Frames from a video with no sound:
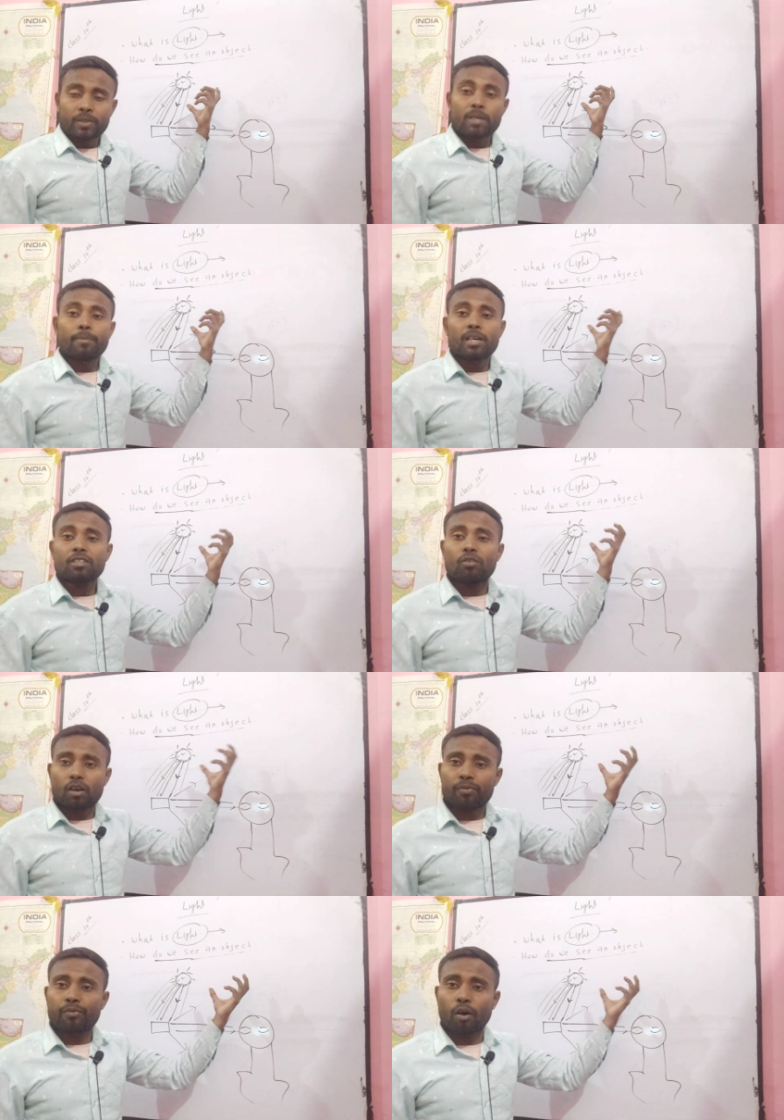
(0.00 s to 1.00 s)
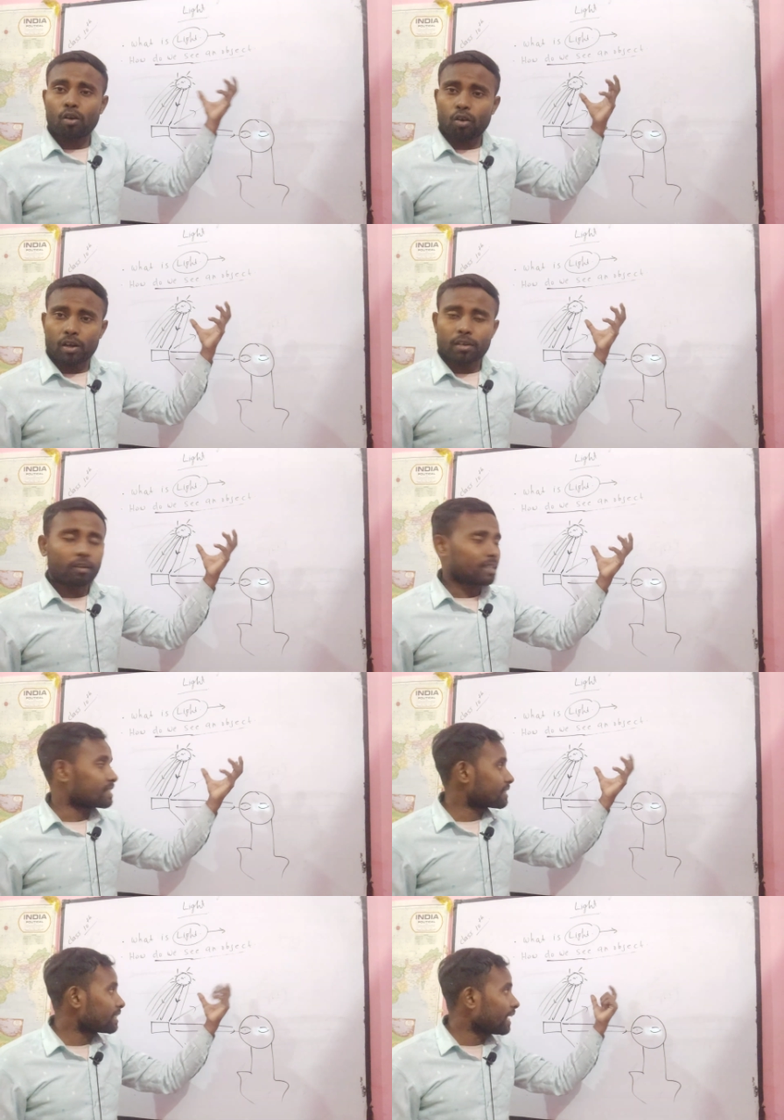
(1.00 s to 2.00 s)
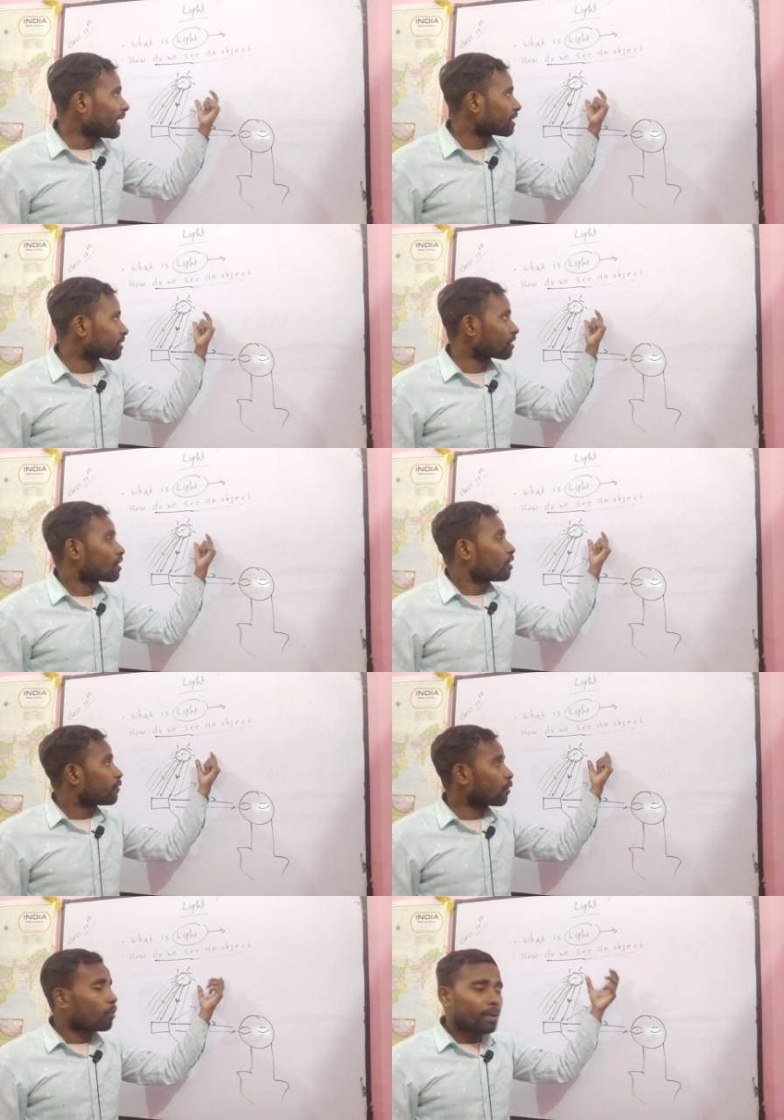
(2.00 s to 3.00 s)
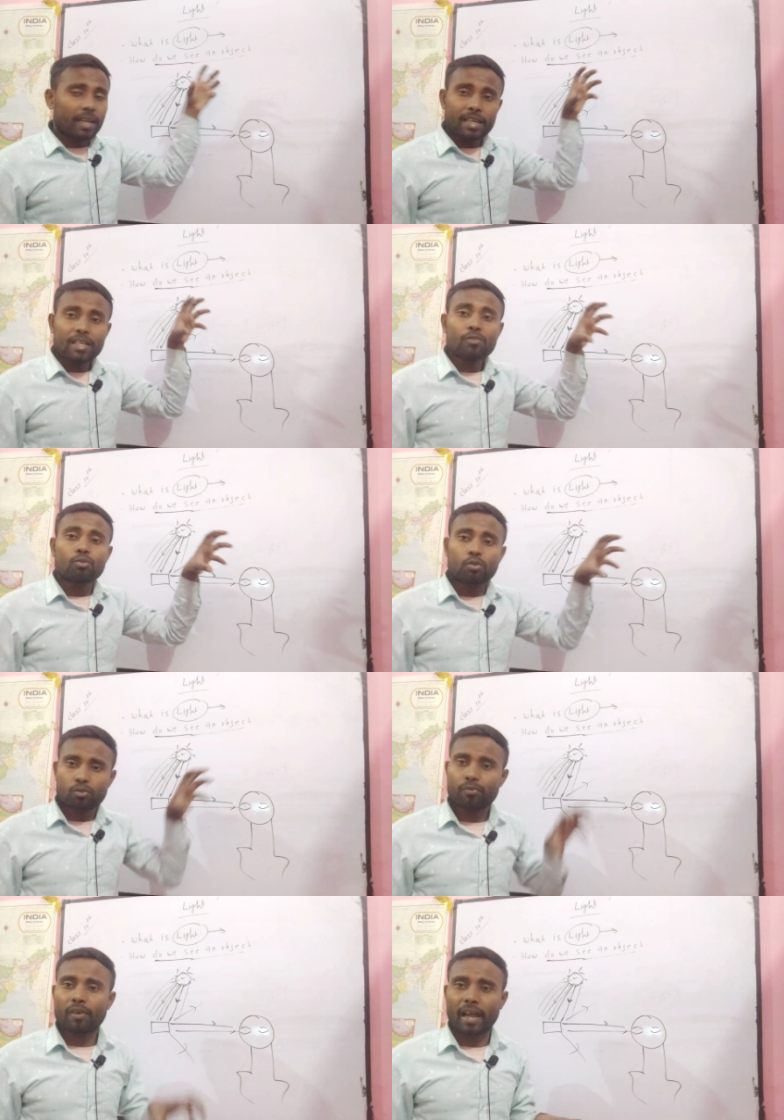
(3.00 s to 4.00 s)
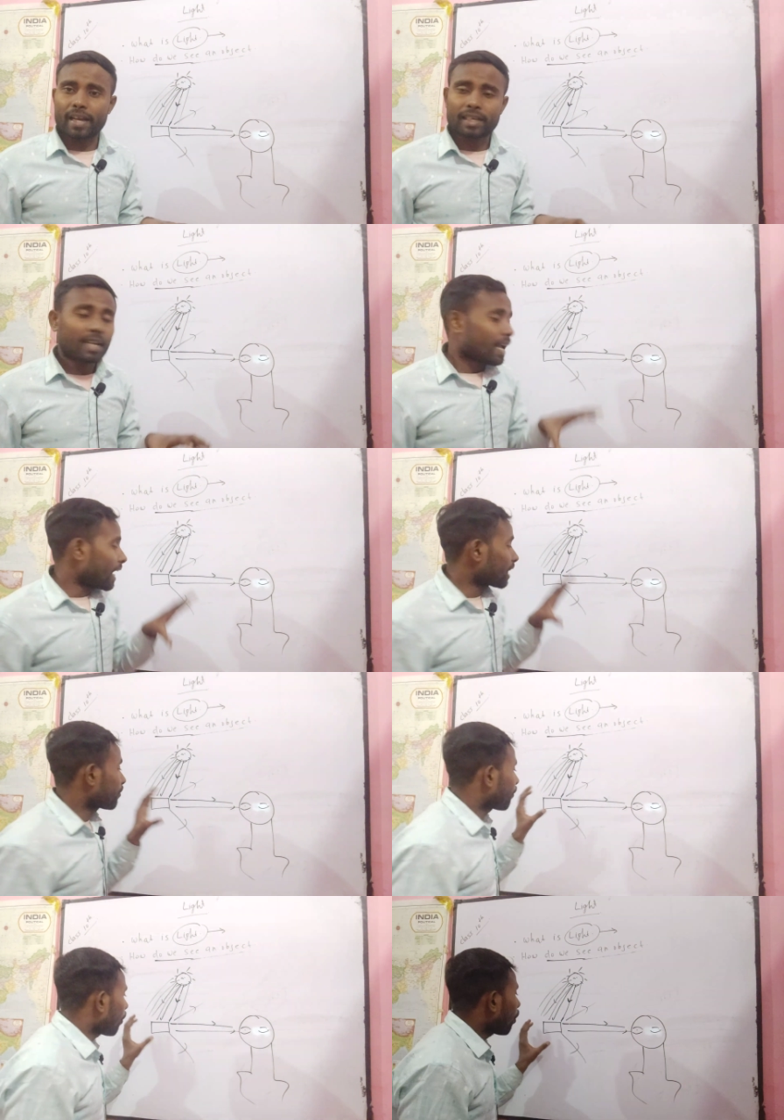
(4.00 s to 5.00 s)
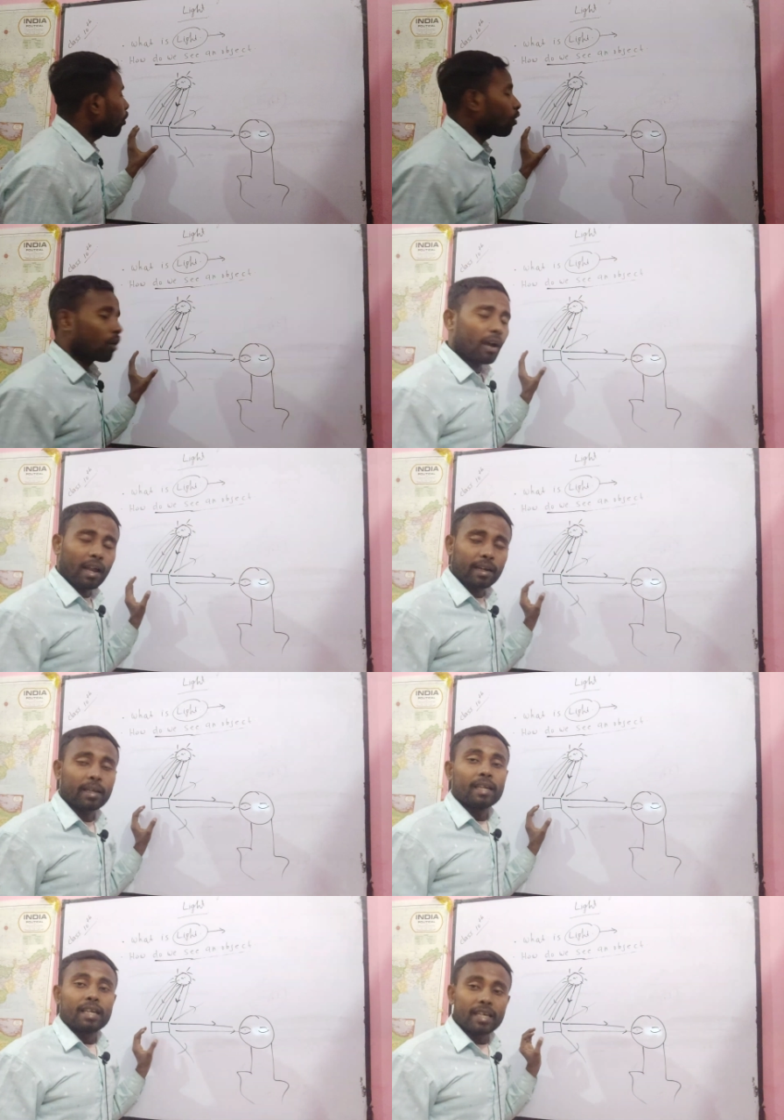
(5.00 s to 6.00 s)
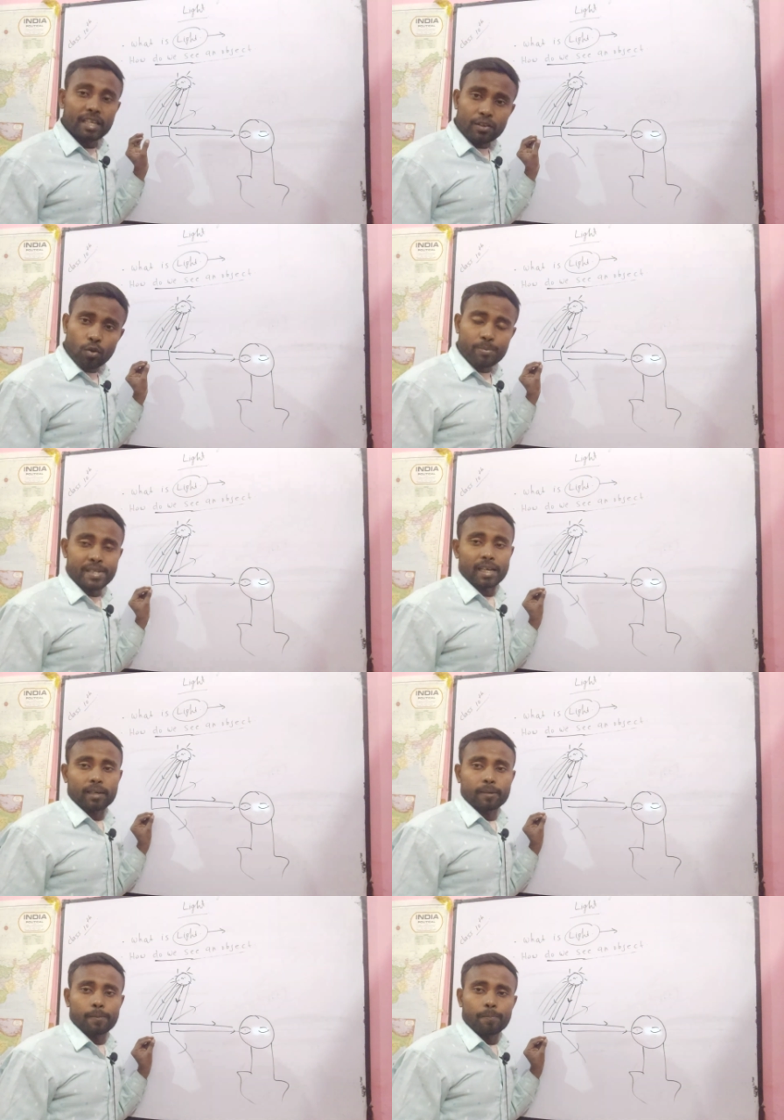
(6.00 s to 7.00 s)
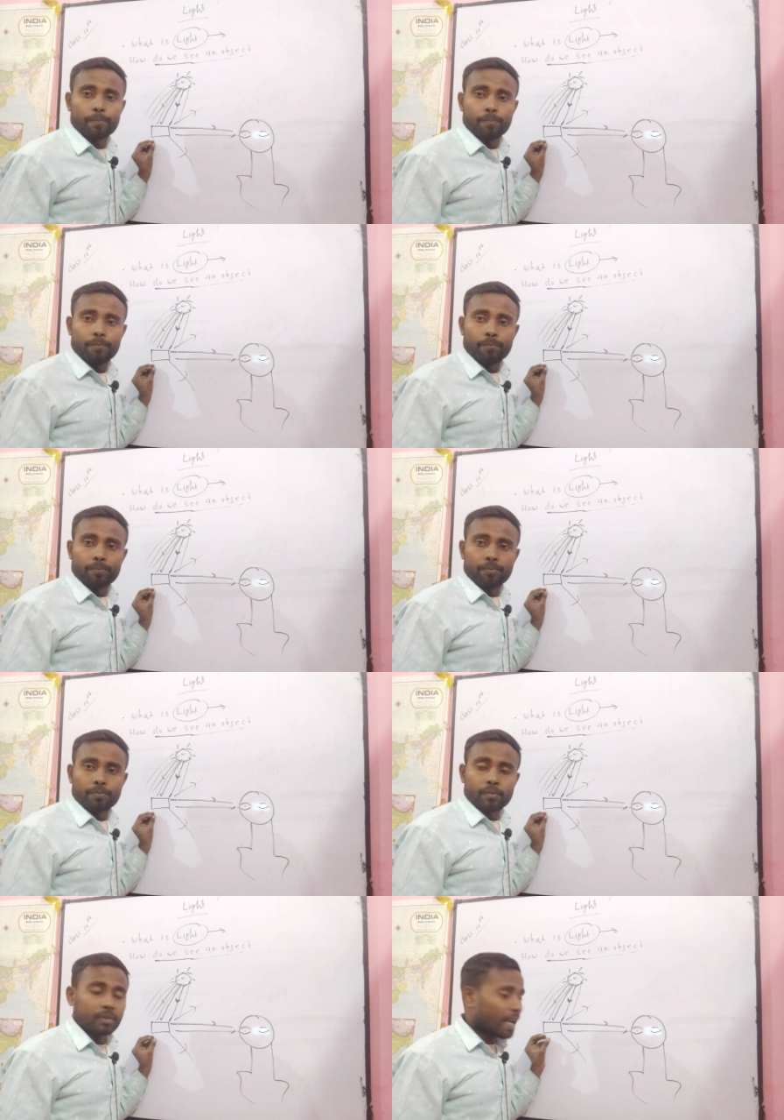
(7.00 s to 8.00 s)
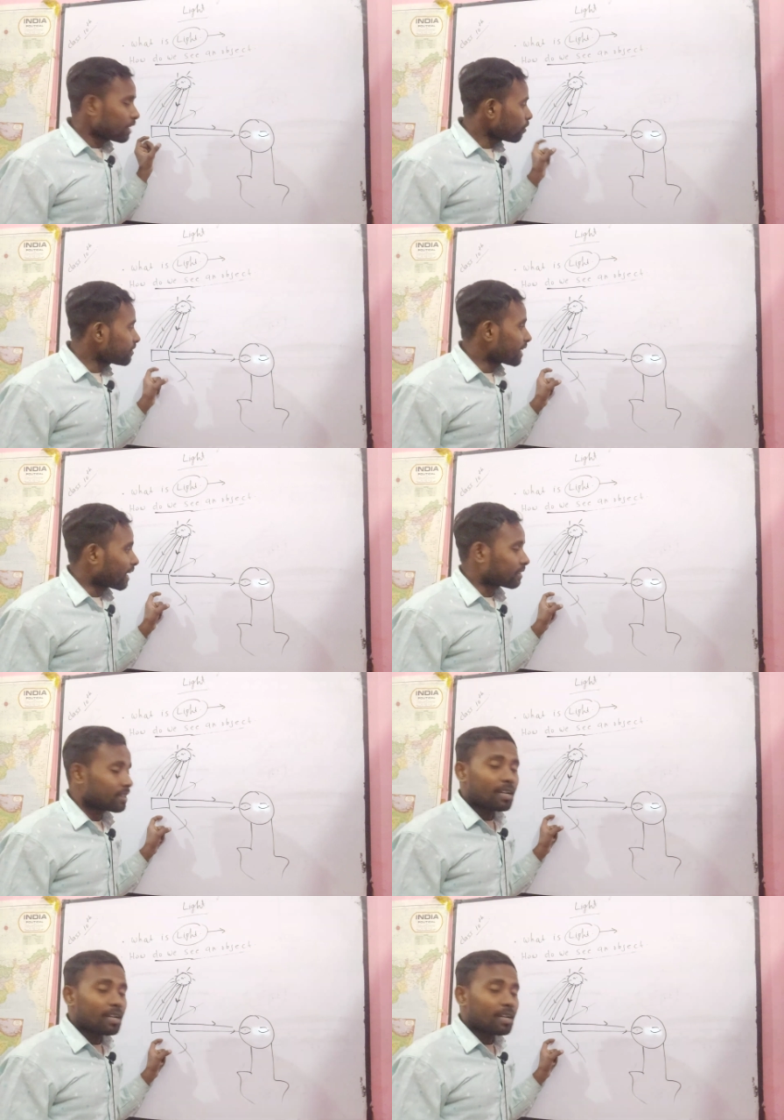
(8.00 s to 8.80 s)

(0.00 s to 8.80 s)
emerged or fall on or incident from any source of light and fall on any object. That object